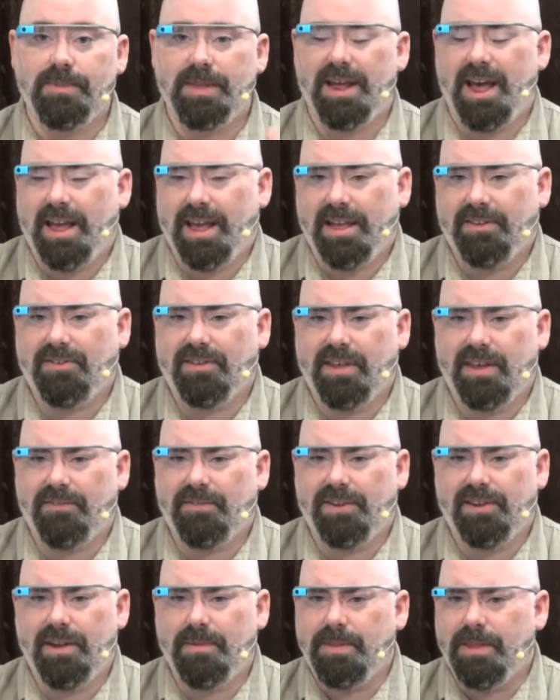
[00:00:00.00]
that I guess they have a
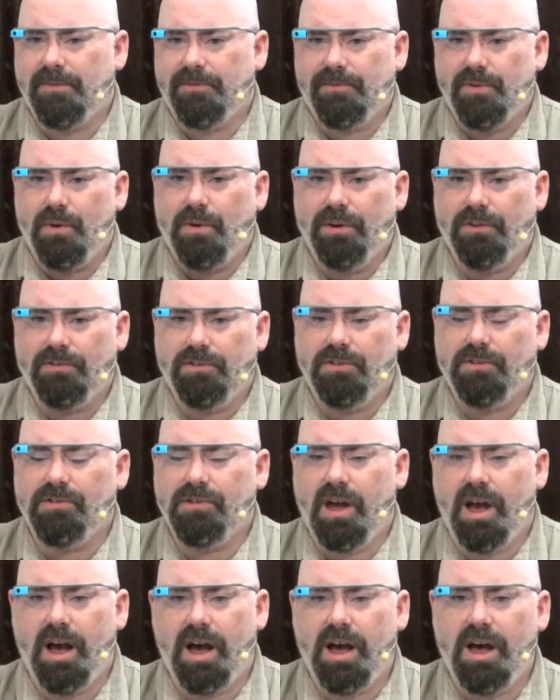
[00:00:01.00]
team that focuses
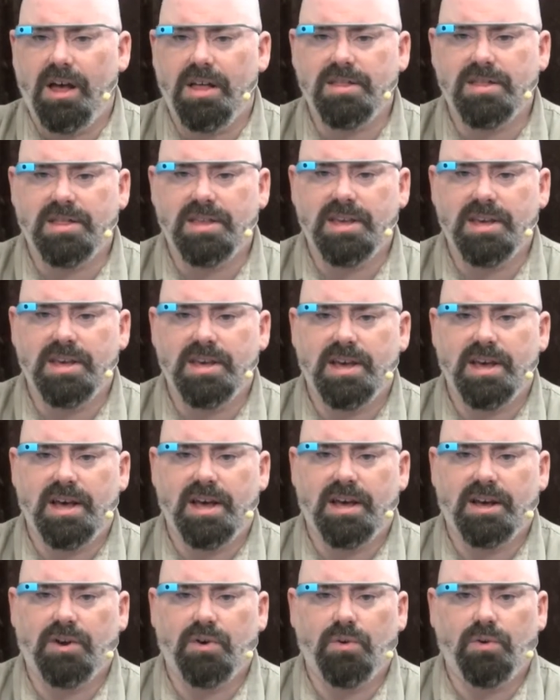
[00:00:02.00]
on
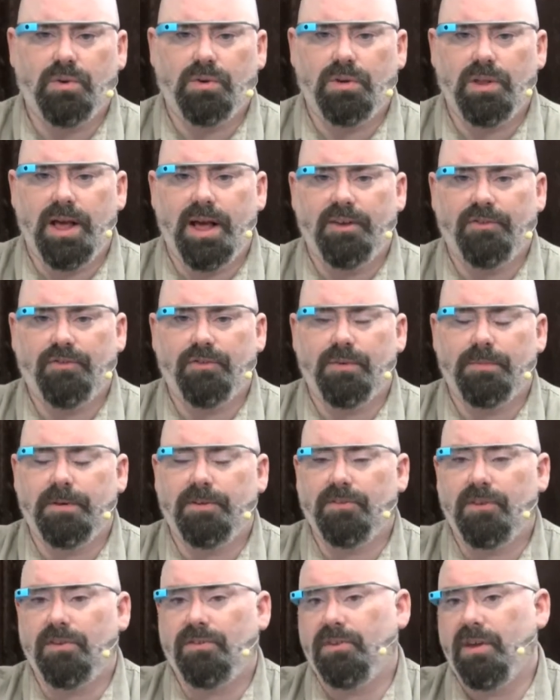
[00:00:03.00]
the Google Glass for
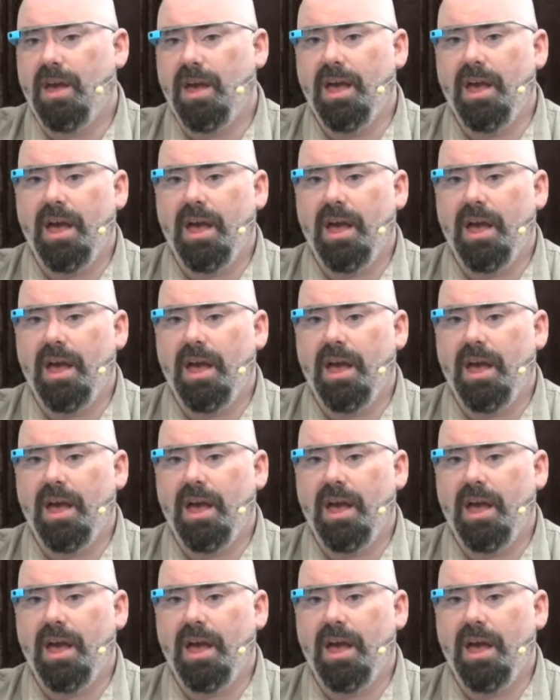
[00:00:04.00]
Business.